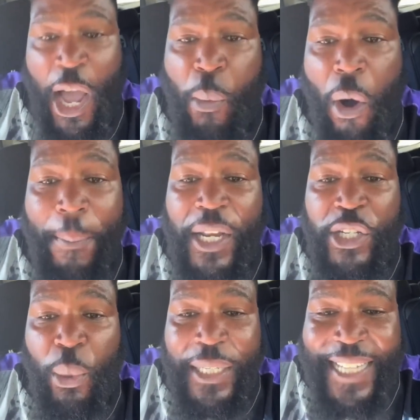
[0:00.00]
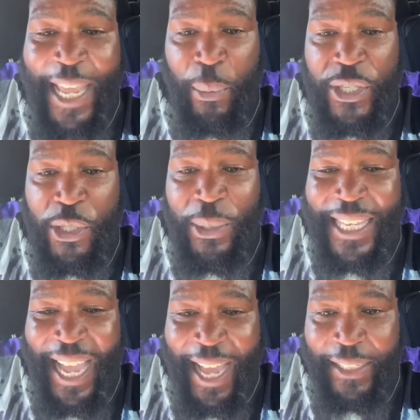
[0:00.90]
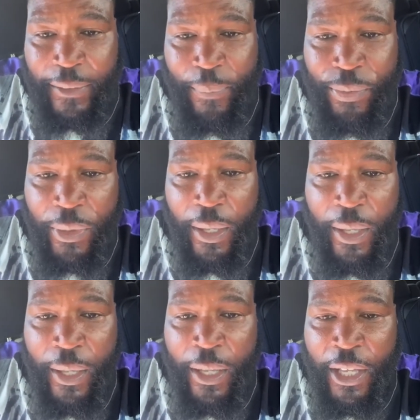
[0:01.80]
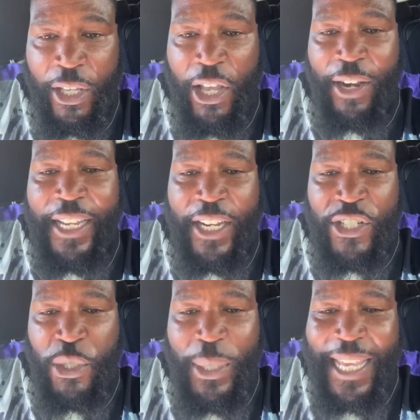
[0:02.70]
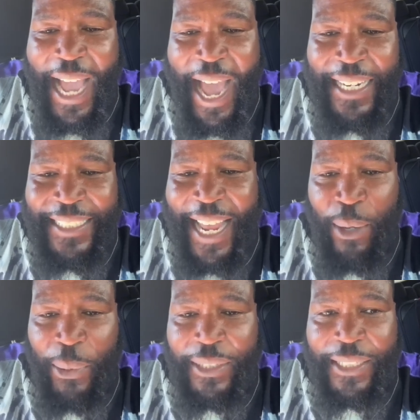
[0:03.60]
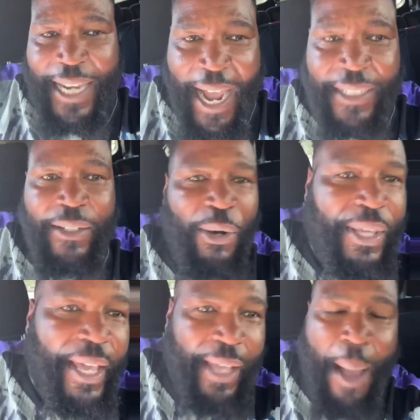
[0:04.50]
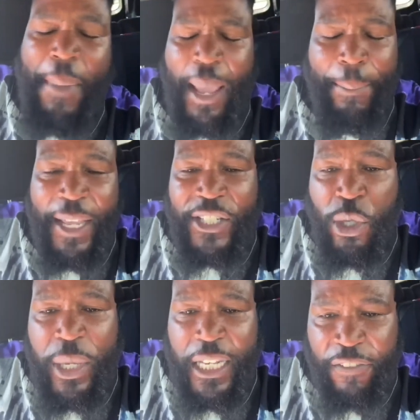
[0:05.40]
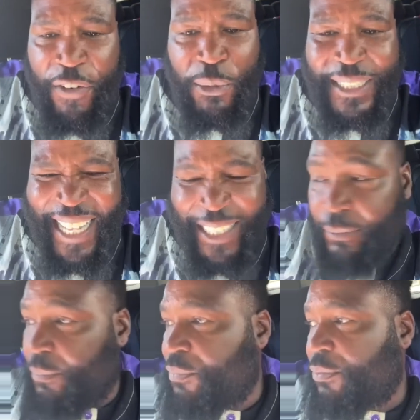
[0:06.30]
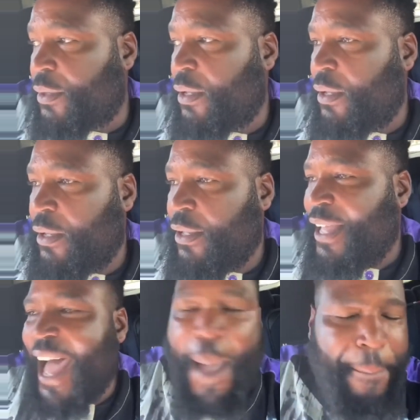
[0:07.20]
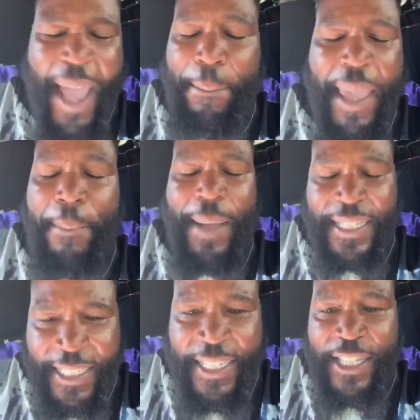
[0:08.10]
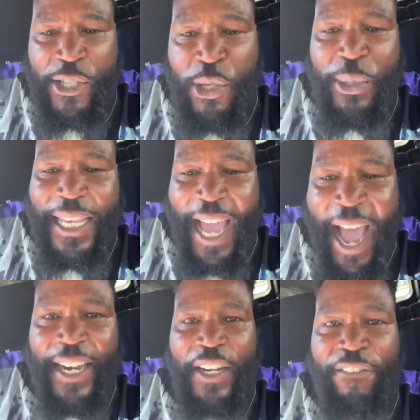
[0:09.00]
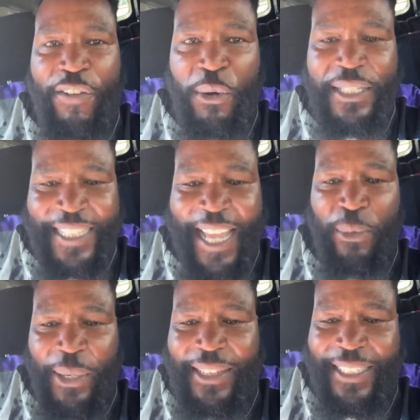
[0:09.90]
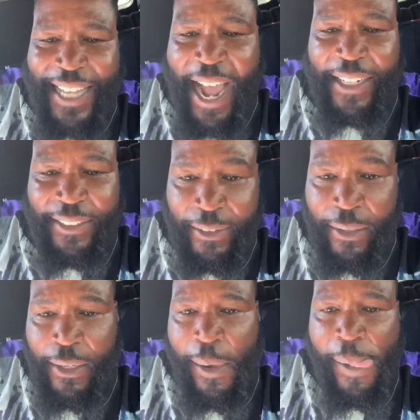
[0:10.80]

Y'all want me to do a date with Suki Hana? Y'all need a Suki Hana date with the doctor? Okay, I might make Suki the first date. I might make my sister Suki Hana the first date with the doctor.